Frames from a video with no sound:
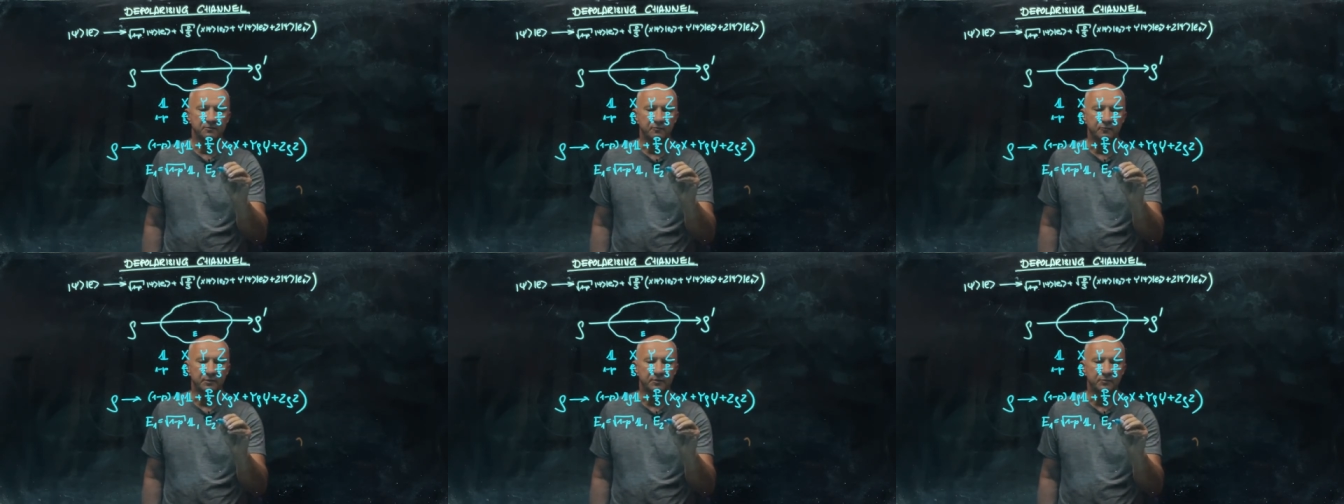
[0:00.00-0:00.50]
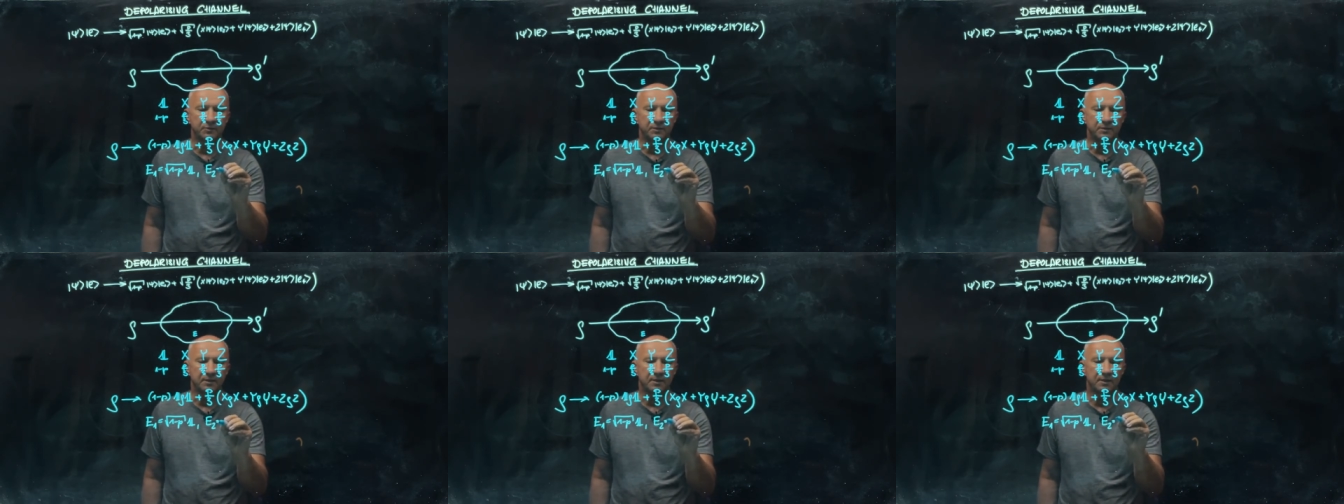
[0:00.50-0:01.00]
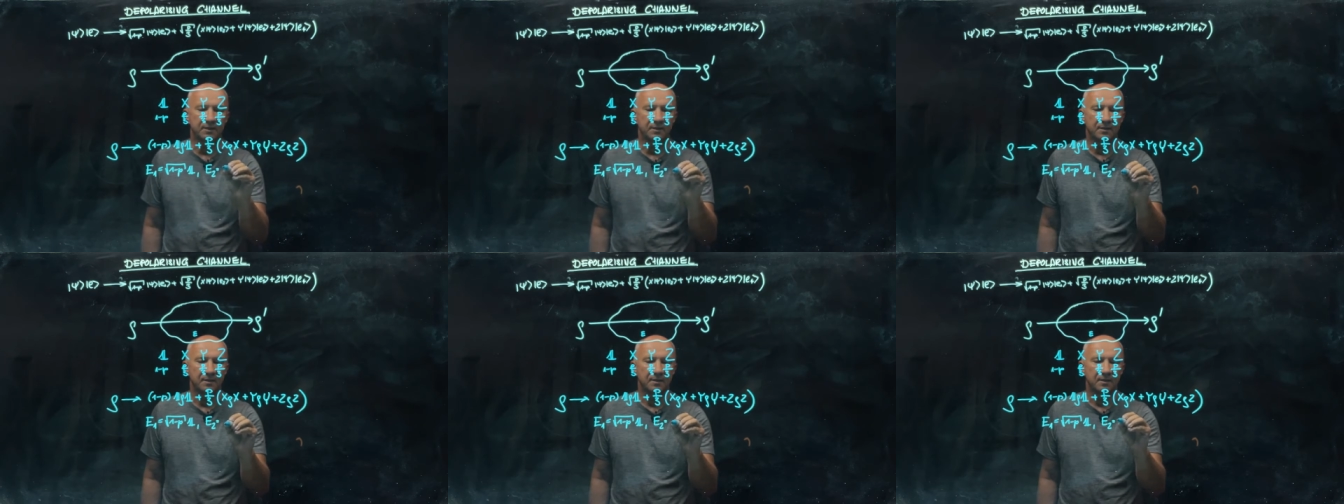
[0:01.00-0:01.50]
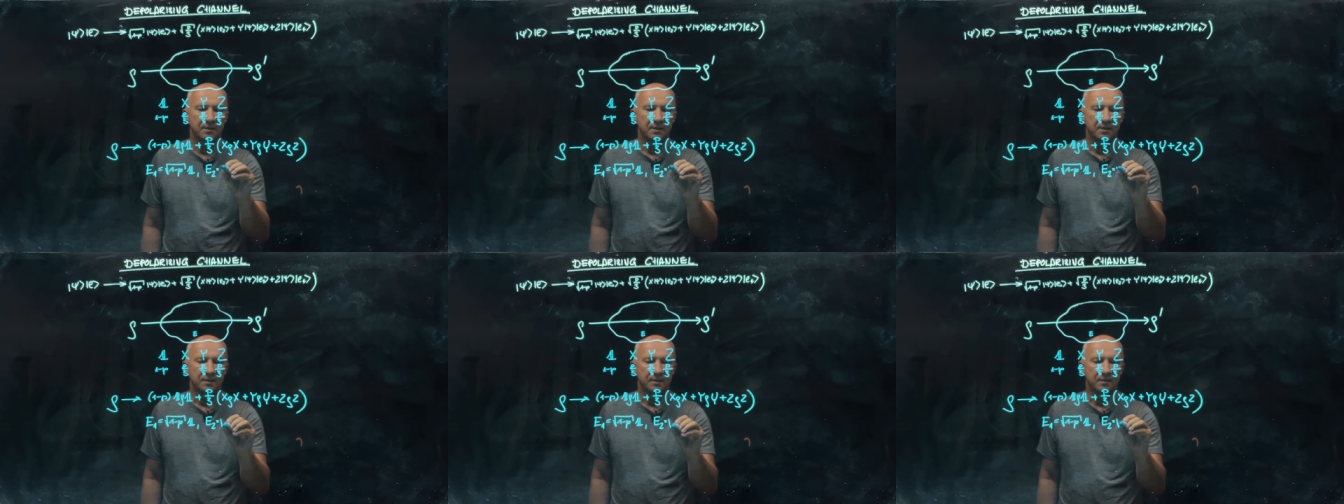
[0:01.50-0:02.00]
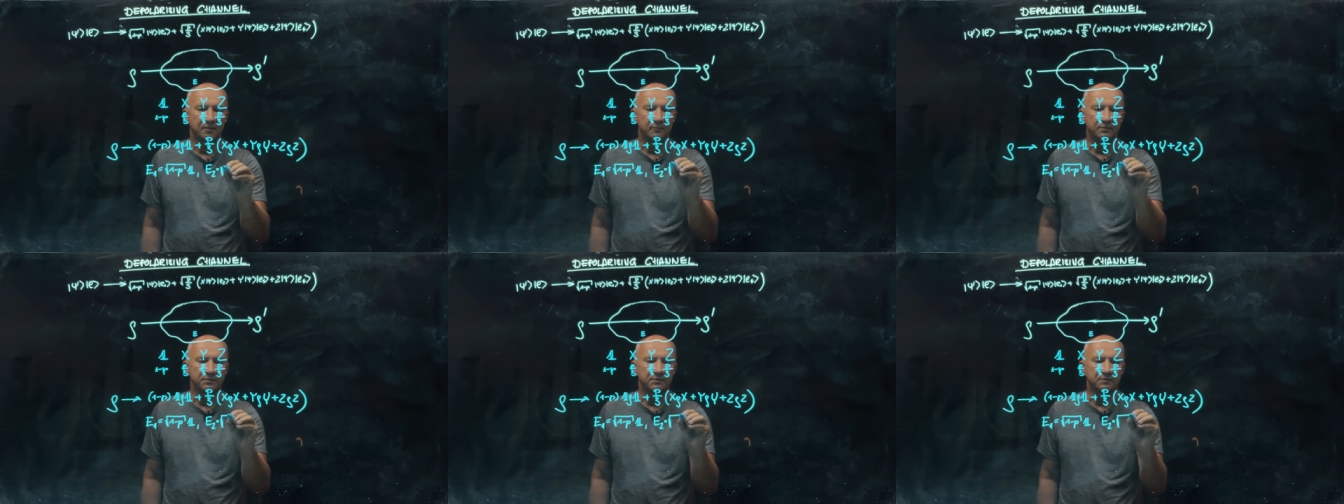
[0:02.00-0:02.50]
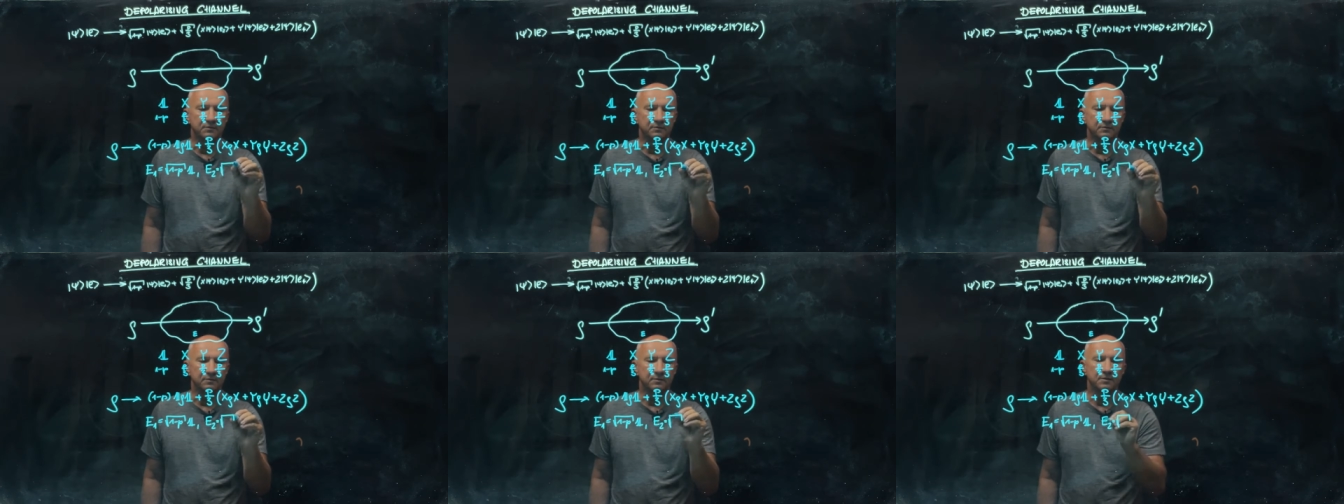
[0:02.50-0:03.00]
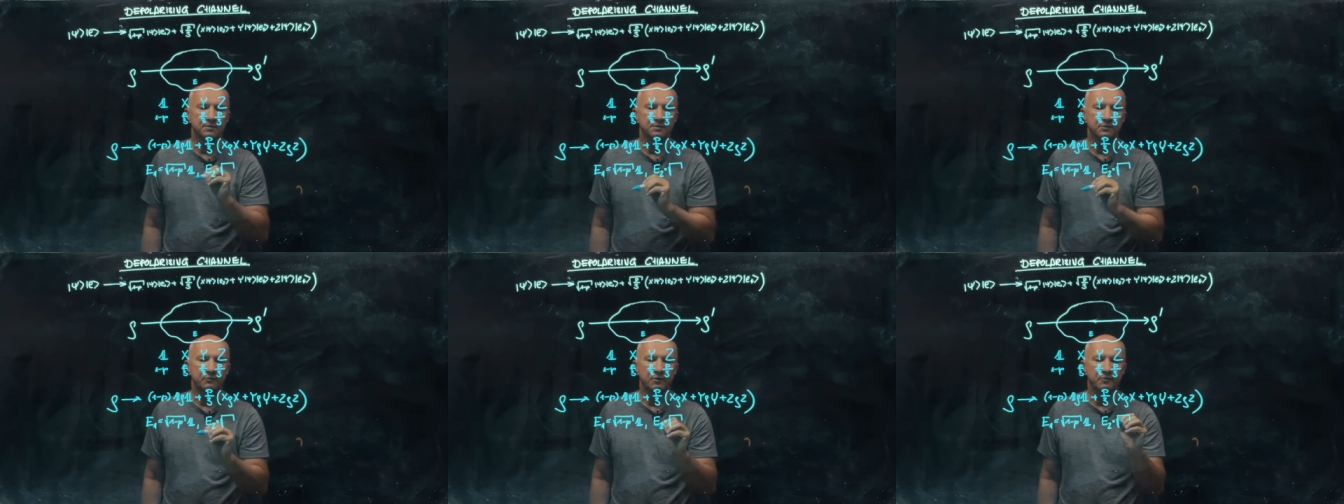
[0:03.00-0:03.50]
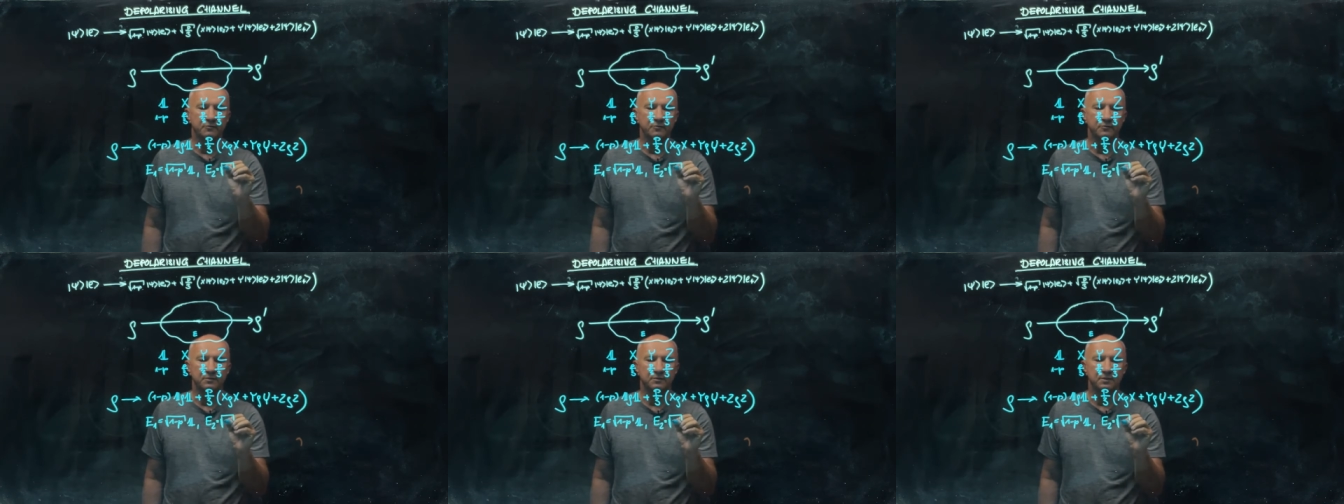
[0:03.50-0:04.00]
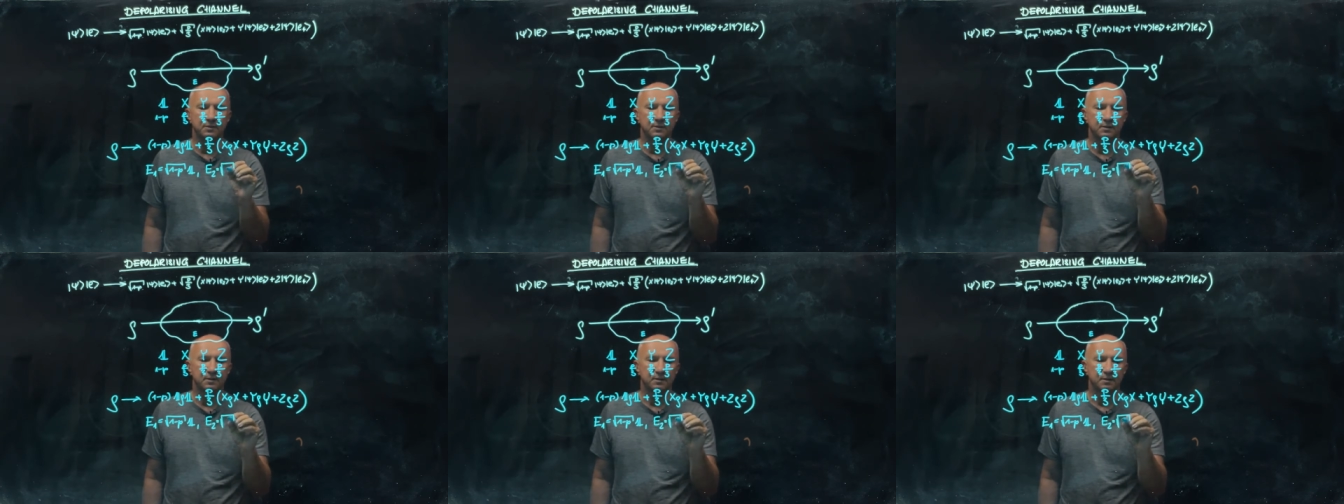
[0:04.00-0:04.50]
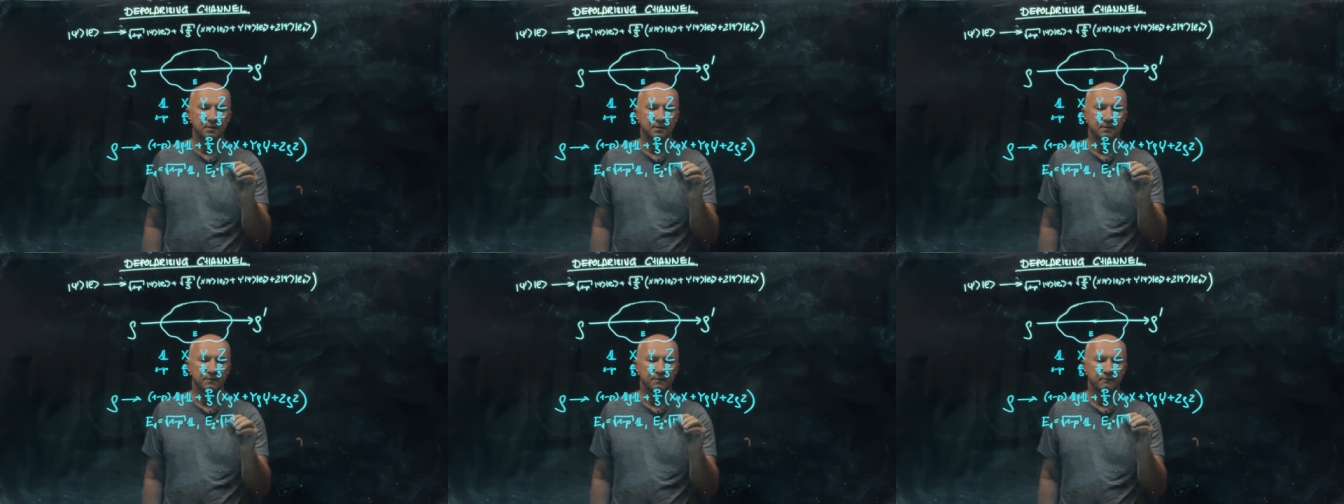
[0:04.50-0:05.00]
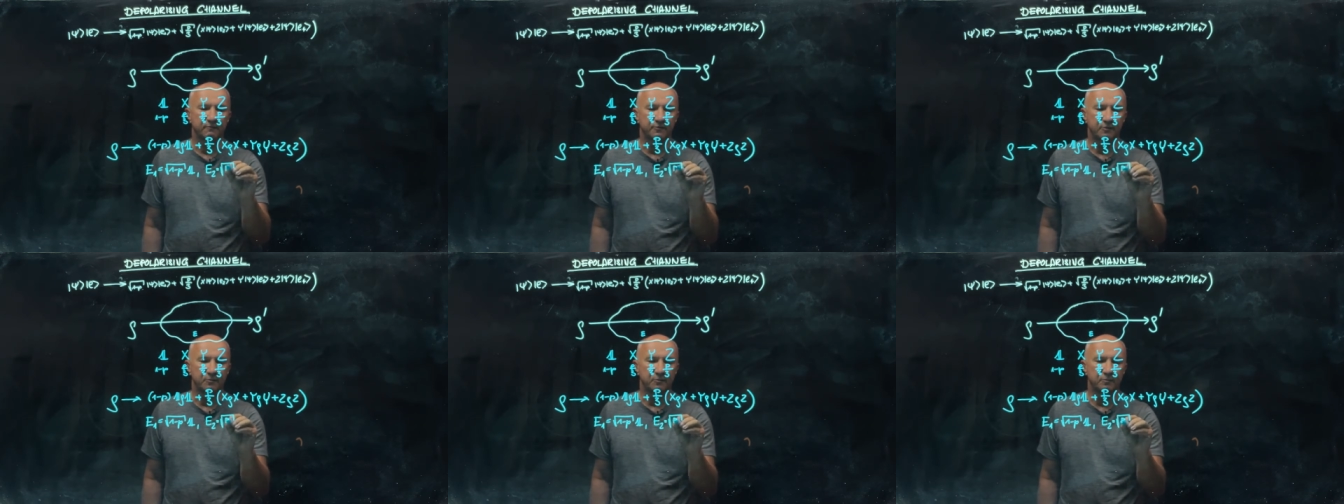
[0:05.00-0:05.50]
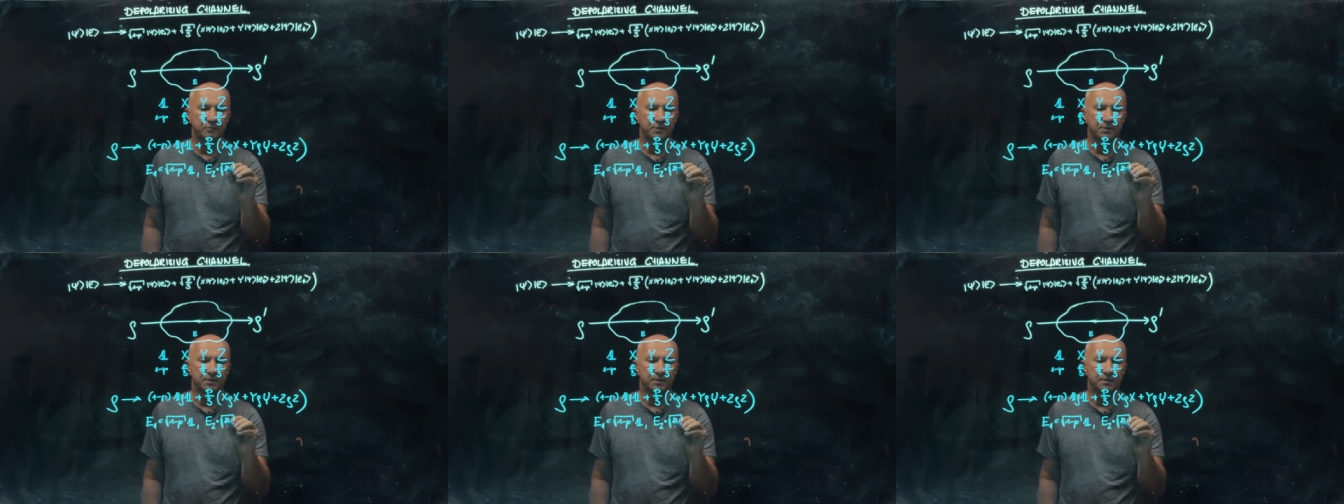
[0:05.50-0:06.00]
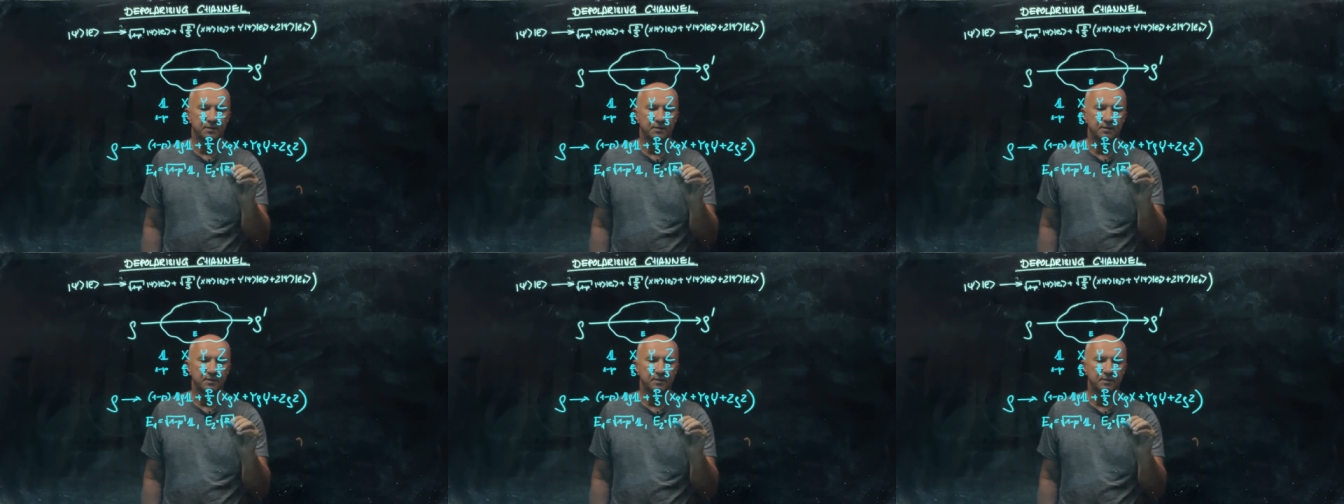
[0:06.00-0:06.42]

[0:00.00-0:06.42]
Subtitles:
will be equal to square root from p